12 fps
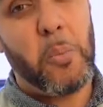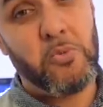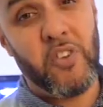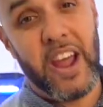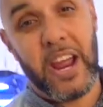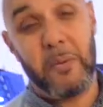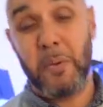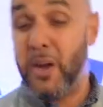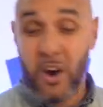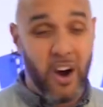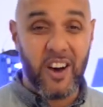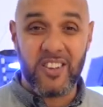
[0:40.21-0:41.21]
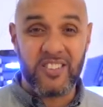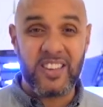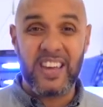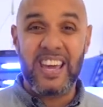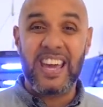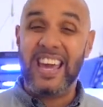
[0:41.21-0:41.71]
upgrade
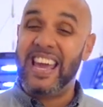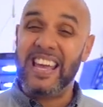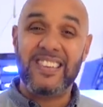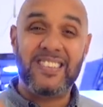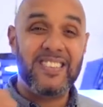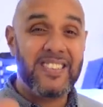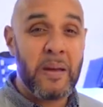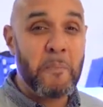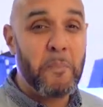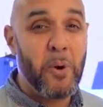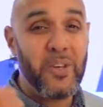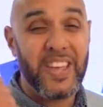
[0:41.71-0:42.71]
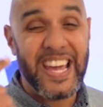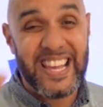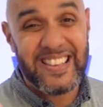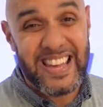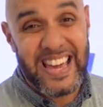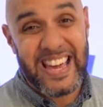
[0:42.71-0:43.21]
because it's simple,
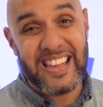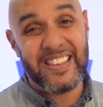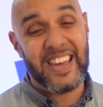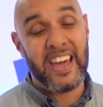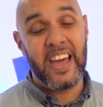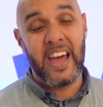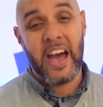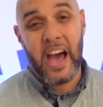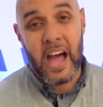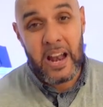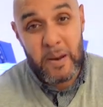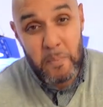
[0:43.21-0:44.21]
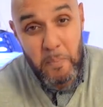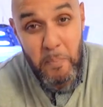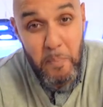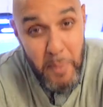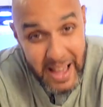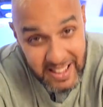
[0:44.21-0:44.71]
it's easy, and
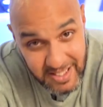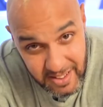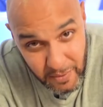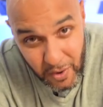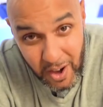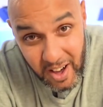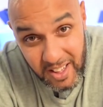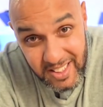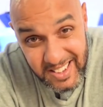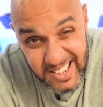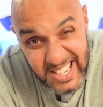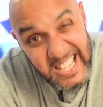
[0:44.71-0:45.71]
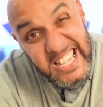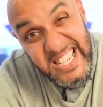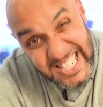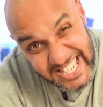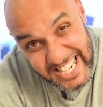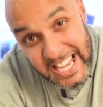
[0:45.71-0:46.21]
best of all,
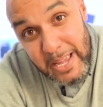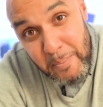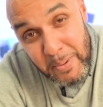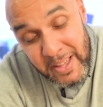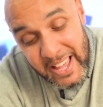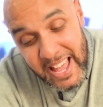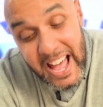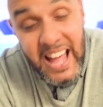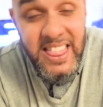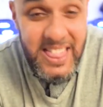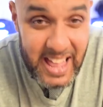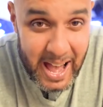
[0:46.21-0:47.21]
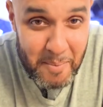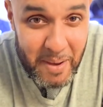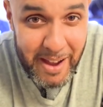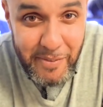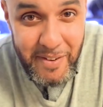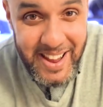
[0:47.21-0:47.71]
it's cheap. And that,
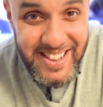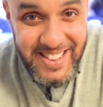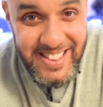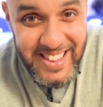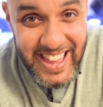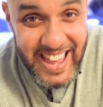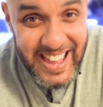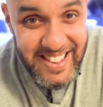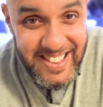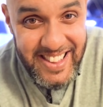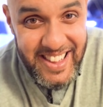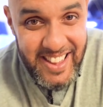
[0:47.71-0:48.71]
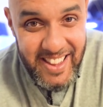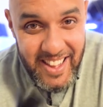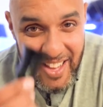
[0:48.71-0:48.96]
my friends, is